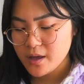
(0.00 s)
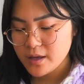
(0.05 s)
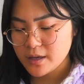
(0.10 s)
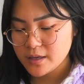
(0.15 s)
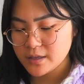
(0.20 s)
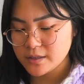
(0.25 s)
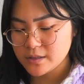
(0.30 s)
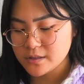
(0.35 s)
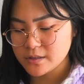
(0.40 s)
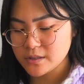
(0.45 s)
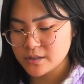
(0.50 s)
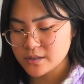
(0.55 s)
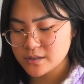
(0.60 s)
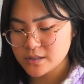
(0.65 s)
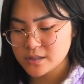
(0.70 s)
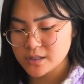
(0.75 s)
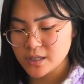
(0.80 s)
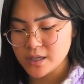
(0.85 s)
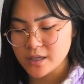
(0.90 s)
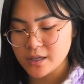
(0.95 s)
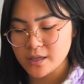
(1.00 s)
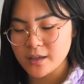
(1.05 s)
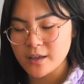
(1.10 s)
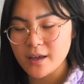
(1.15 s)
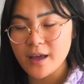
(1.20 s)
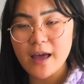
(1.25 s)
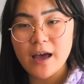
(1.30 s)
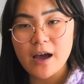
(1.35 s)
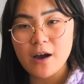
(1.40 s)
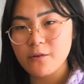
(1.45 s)
and seeing
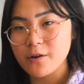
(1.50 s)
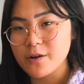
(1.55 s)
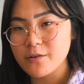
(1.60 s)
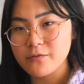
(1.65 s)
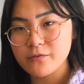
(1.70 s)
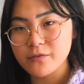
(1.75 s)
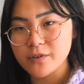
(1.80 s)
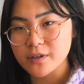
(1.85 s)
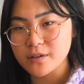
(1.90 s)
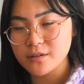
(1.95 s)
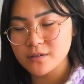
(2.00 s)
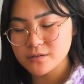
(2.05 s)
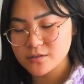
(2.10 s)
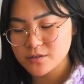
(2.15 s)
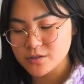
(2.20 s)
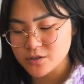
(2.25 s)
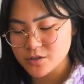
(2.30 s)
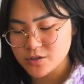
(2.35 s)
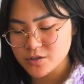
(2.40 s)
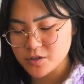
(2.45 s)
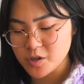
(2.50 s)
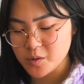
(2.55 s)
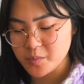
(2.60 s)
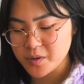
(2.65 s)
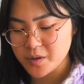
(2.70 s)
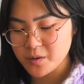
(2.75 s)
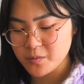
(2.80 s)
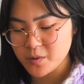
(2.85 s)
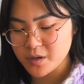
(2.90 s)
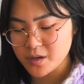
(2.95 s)
how I feel, and just
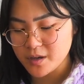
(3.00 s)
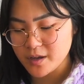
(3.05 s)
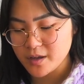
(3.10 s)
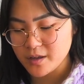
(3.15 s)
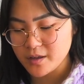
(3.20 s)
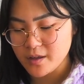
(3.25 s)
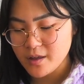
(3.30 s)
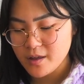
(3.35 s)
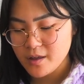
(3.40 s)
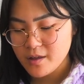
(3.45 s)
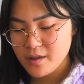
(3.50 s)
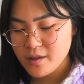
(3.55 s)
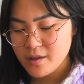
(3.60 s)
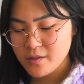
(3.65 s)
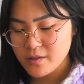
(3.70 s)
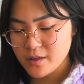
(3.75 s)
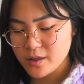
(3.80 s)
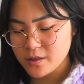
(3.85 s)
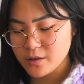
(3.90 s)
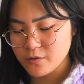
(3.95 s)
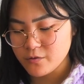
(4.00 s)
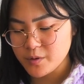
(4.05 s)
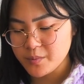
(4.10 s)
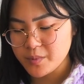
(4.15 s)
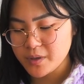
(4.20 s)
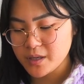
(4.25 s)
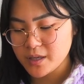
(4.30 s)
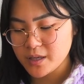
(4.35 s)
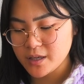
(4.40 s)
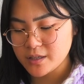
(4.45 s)
stopping when I think the
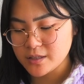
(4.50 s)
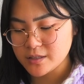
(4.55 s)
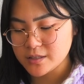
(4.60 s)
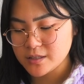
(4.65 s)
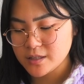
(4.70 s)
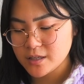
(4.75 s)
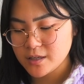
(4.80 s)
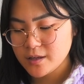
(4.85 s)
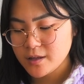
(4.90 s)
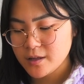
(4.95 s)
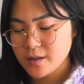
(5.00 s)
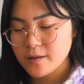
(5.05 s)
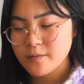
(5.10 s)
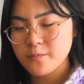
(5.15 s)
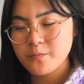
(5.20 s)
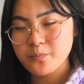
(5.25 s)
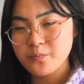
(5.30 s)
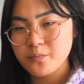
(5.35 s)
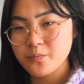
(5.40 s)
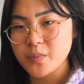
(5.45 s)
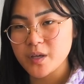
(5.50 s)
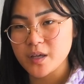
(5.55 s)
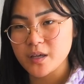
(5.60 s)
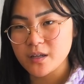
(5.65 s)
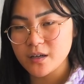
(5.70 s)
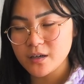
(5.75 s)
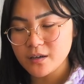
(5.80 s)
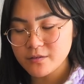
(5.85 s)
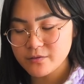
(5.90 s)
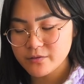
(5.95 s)
ribbing is big
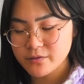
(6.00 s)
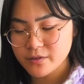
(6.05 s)
enough.